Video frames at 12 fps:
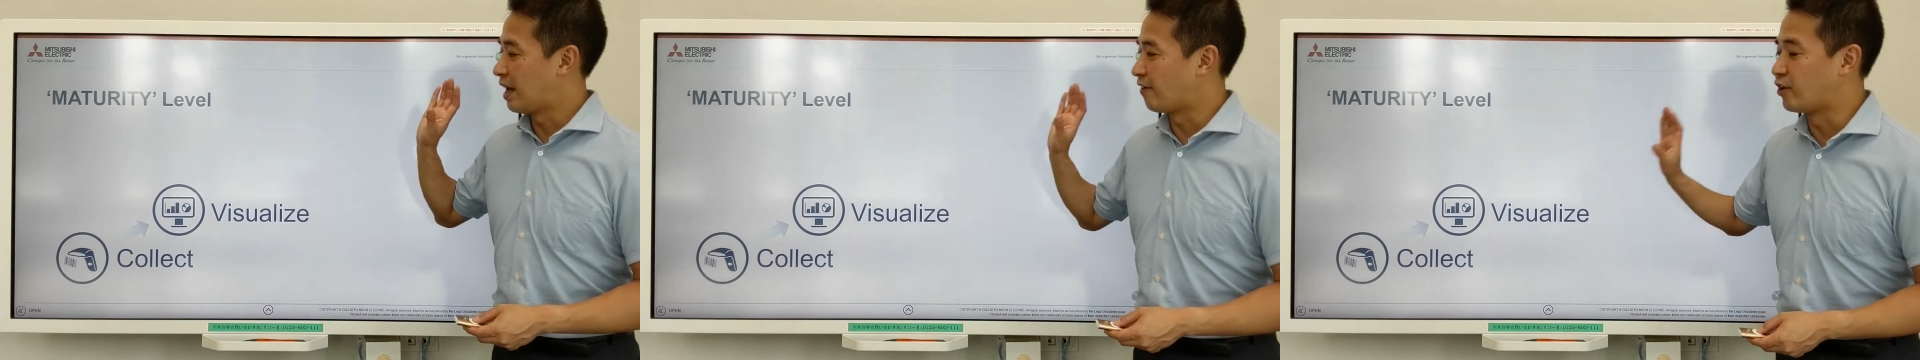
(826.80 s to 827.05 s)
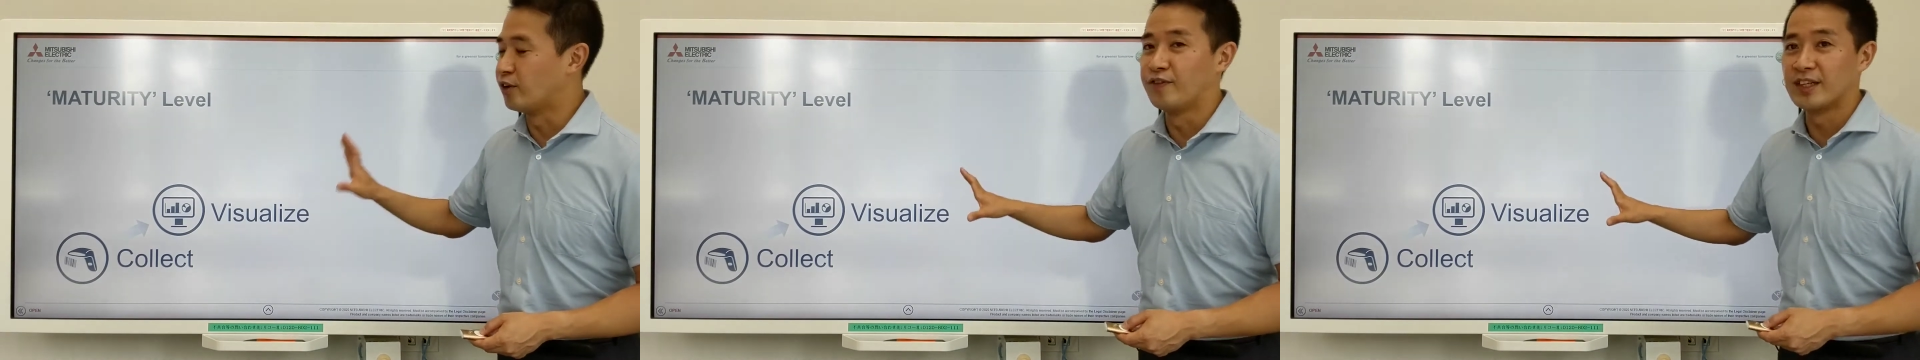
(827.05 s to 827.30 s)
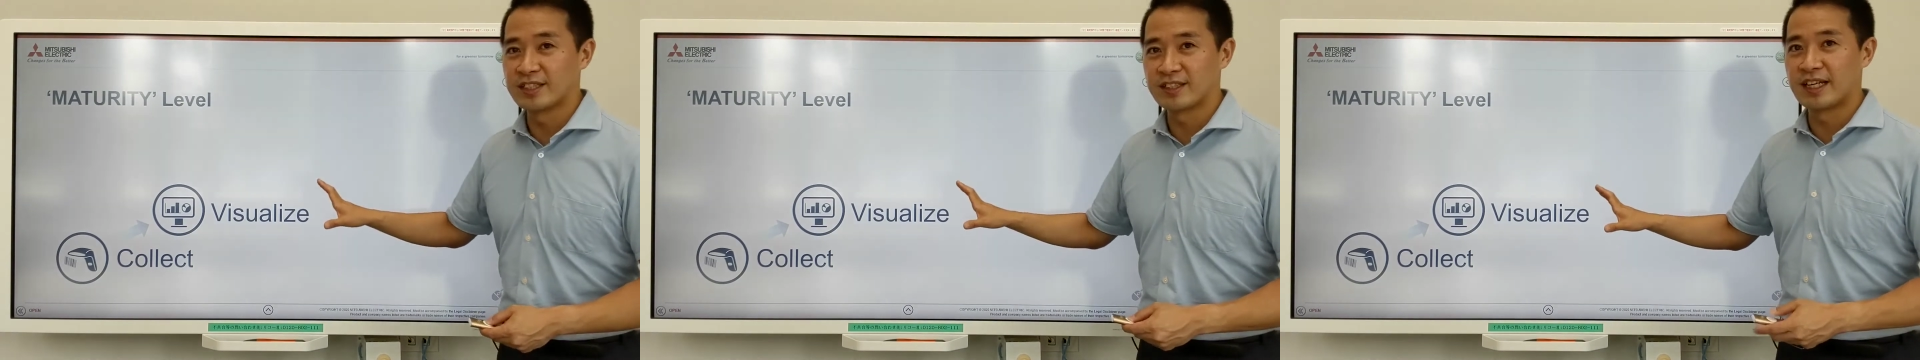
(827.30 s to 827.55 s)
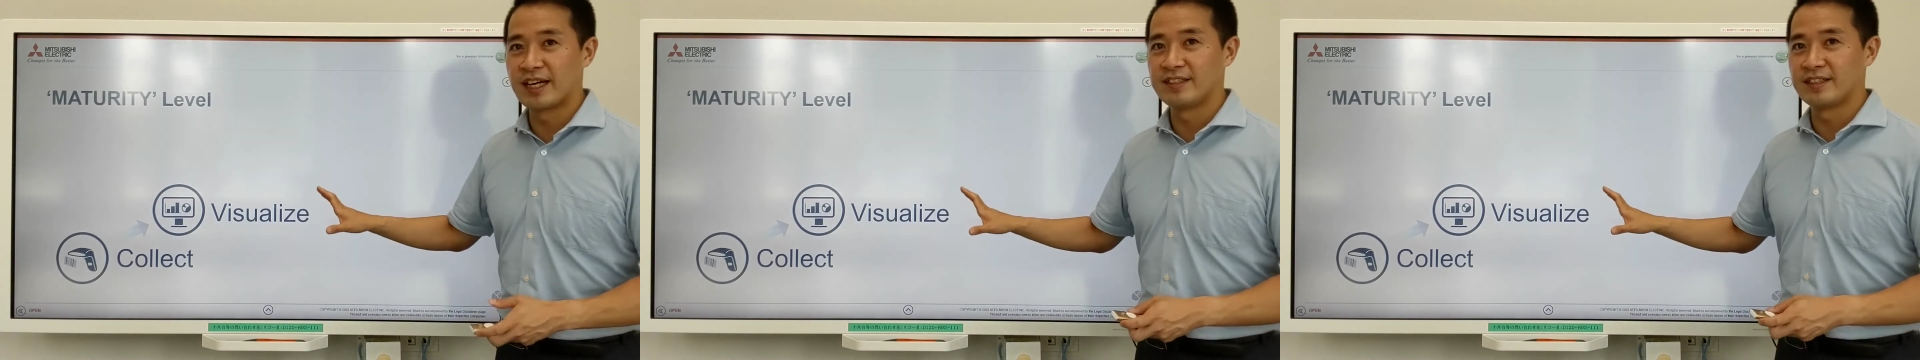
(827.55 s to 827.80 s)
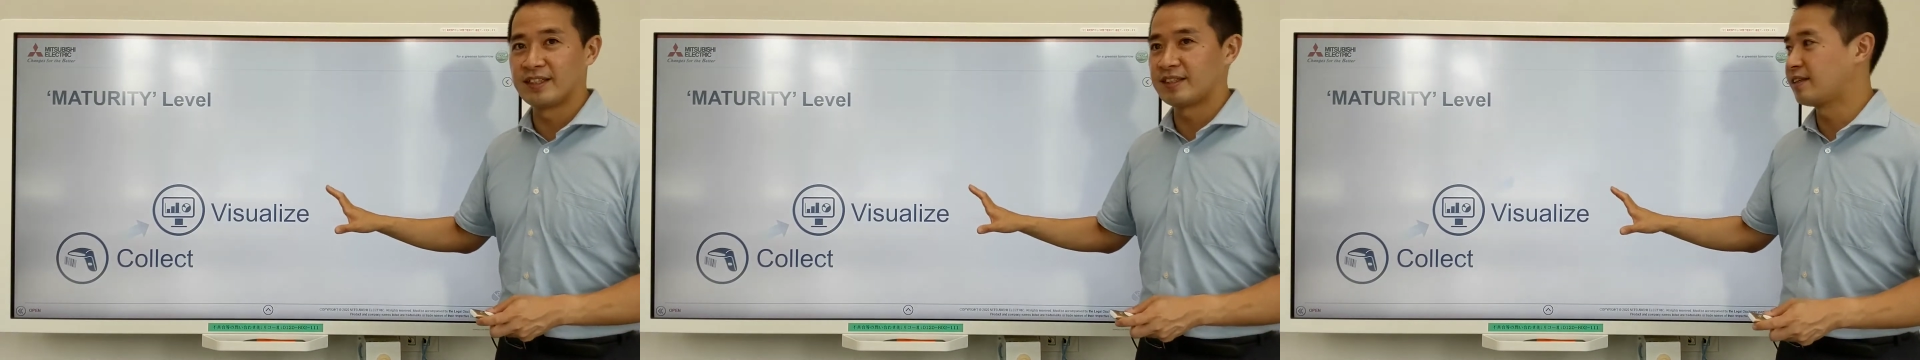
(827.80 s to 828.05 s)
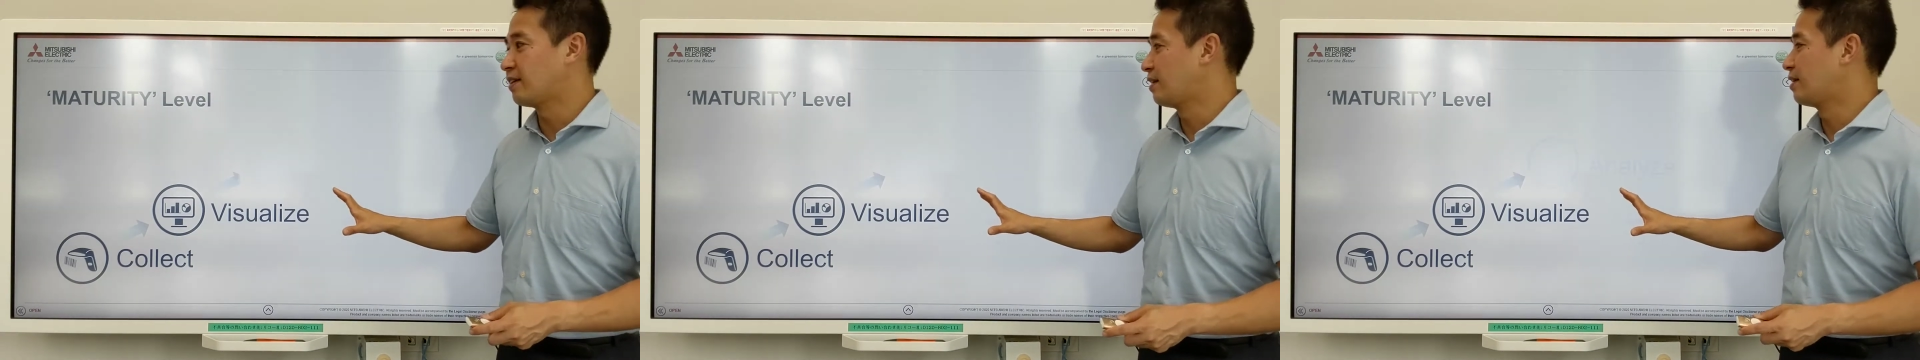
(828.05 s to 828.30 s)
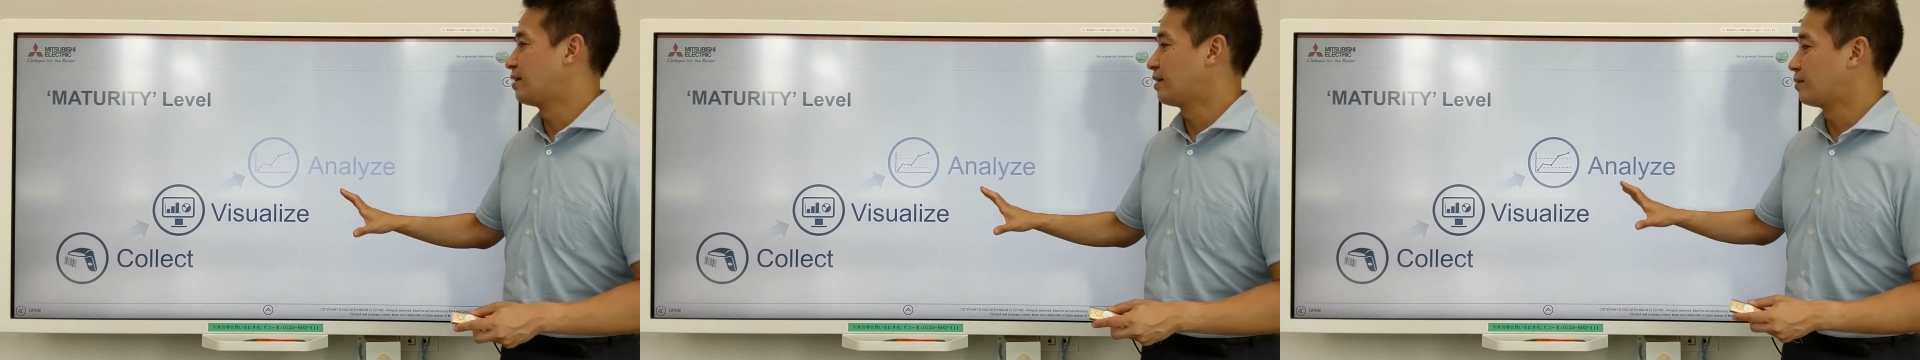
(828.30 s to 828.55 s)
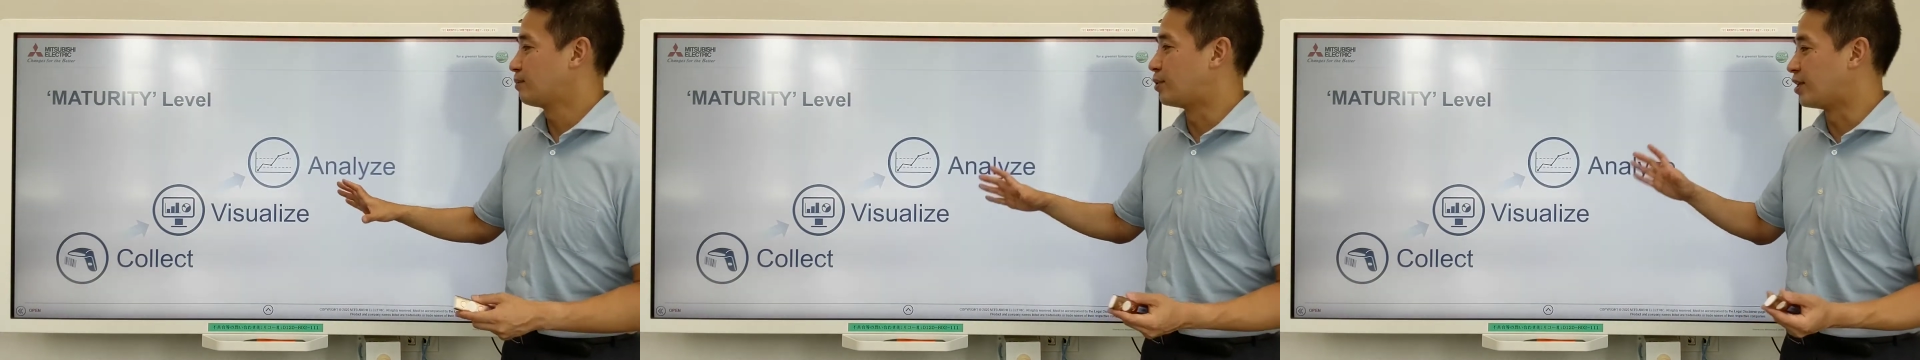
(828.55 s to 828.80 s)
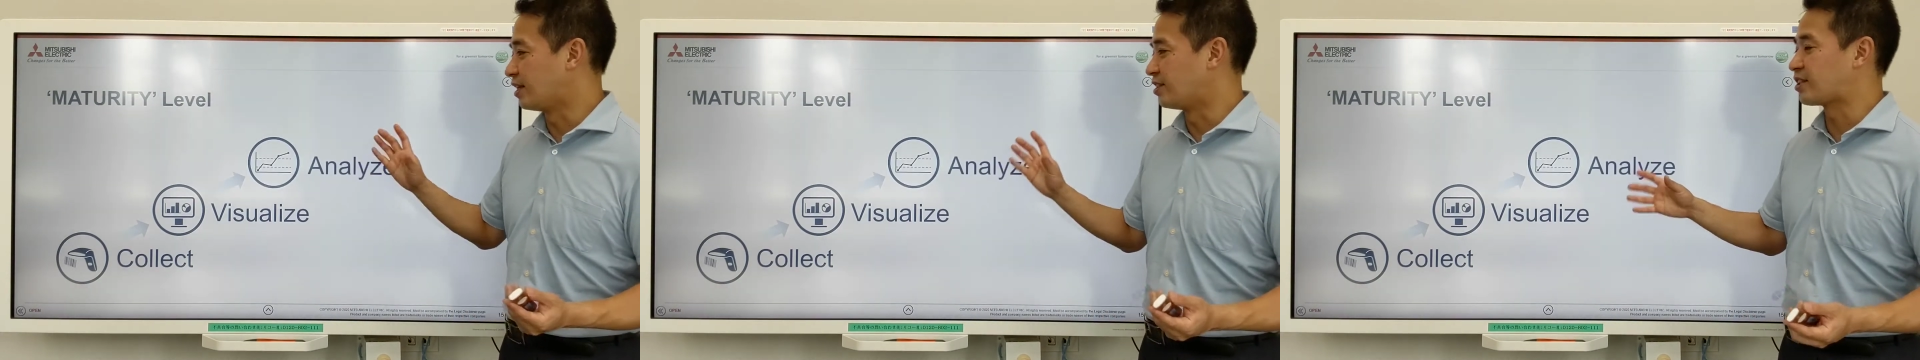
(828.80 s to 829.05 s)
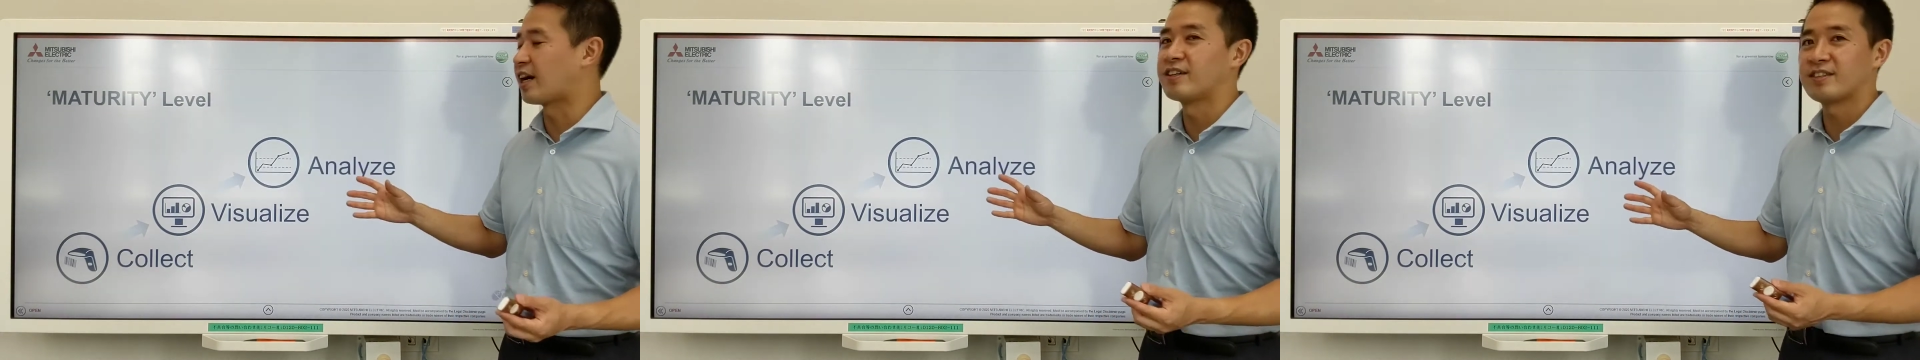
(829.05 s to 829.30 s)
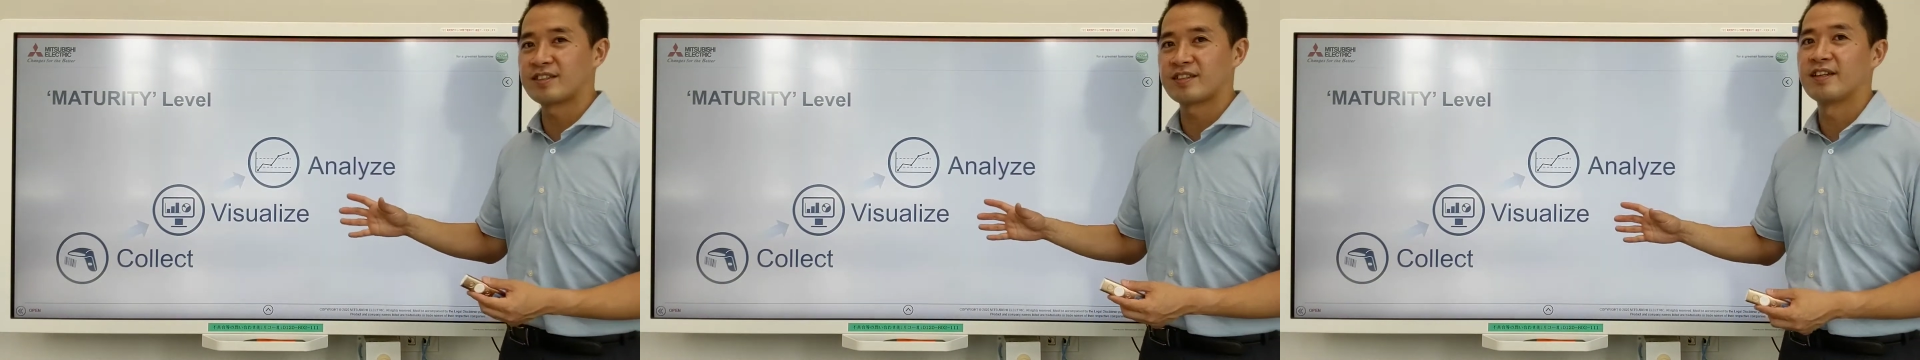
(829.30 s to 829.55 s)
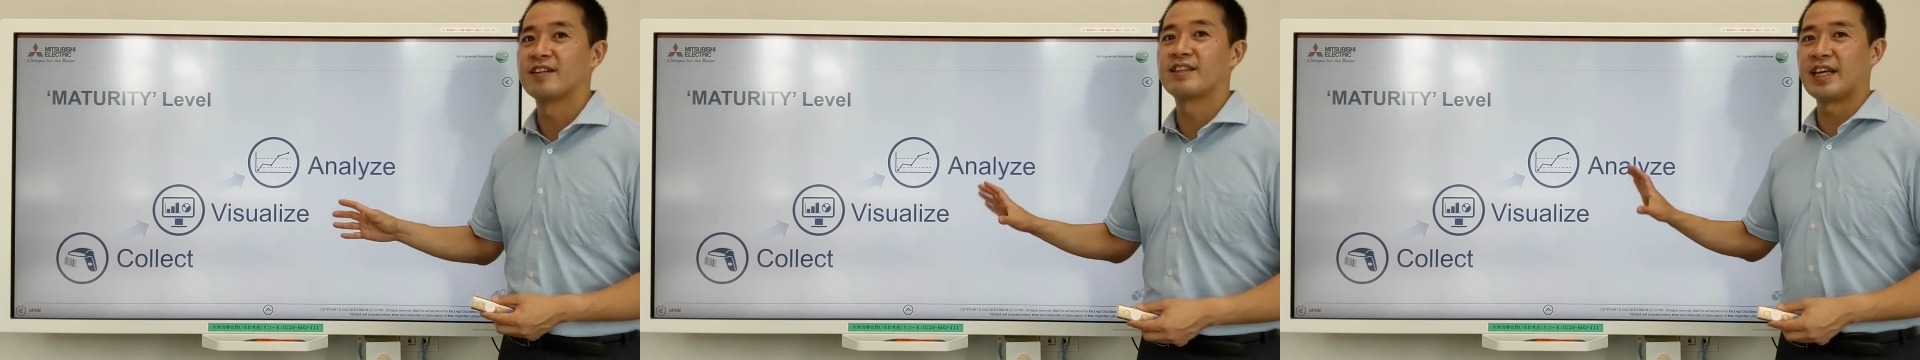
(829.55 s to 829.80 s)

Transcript: After you visualize it, put it in charts,